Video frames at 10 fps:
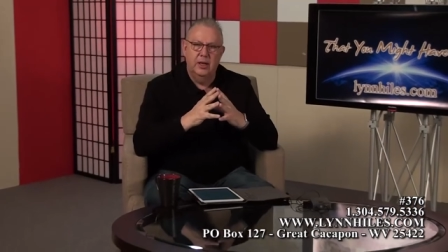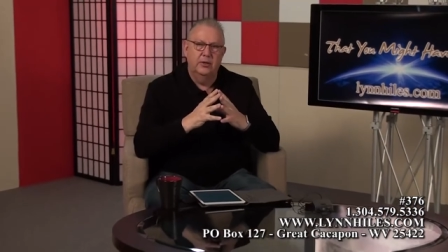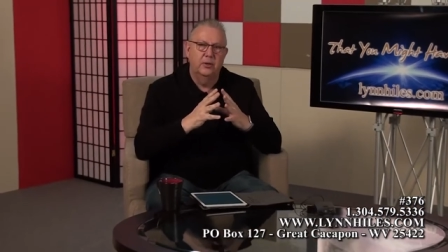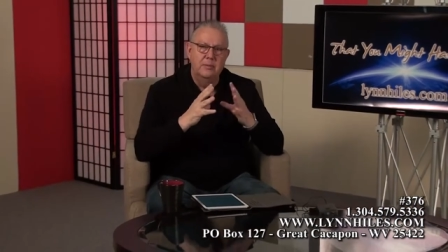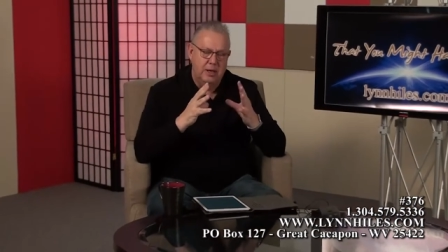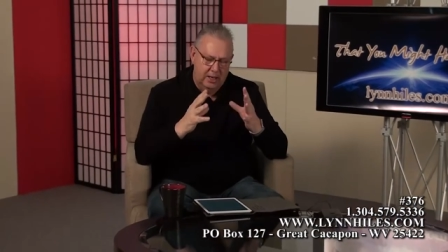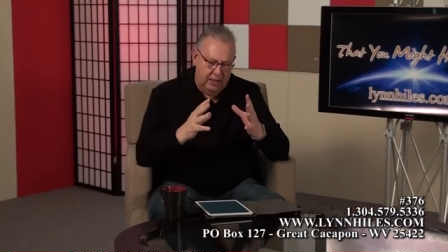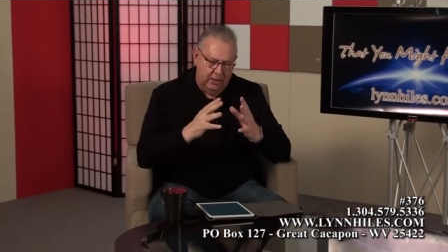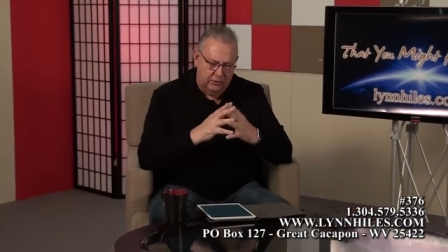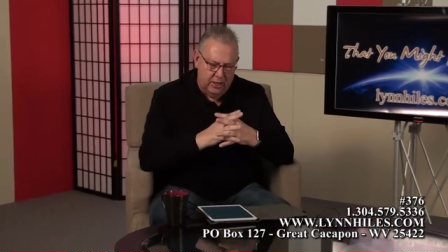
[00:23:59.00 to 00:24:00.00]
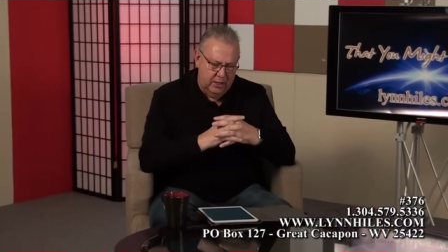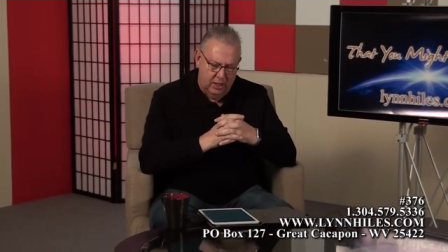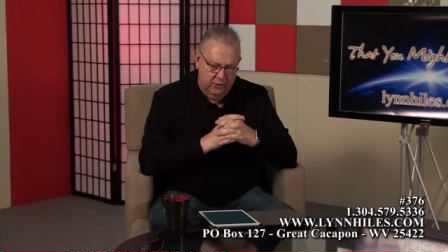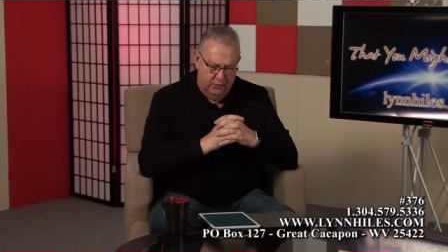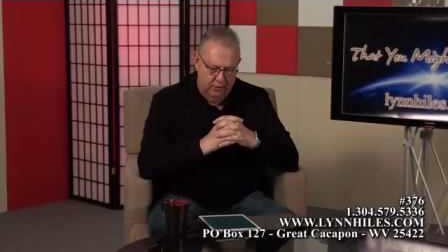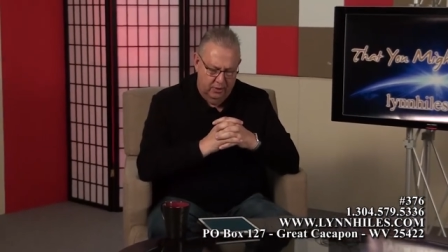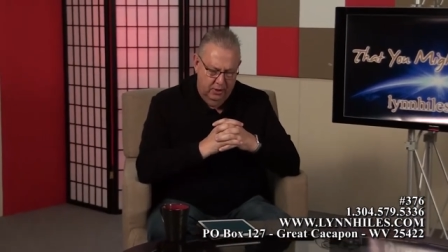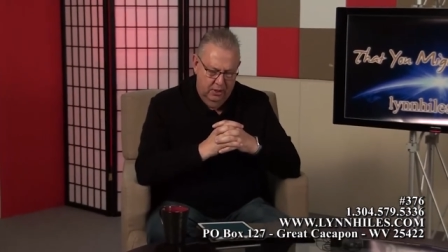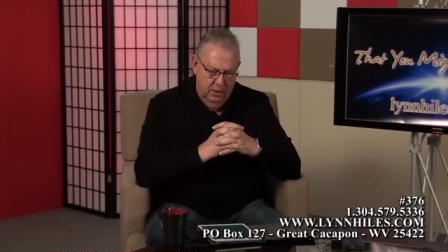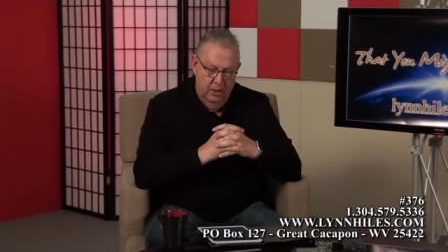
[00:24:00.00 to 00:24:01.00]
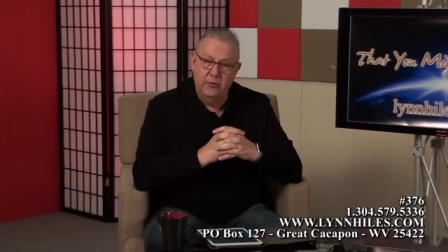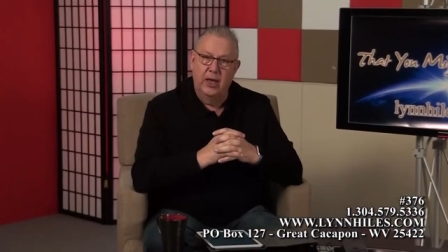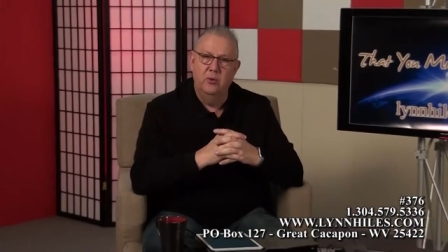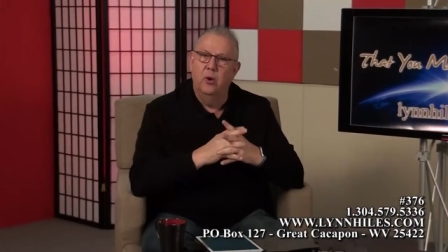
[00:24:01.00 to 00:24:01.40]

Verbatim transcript: that to mean anything other than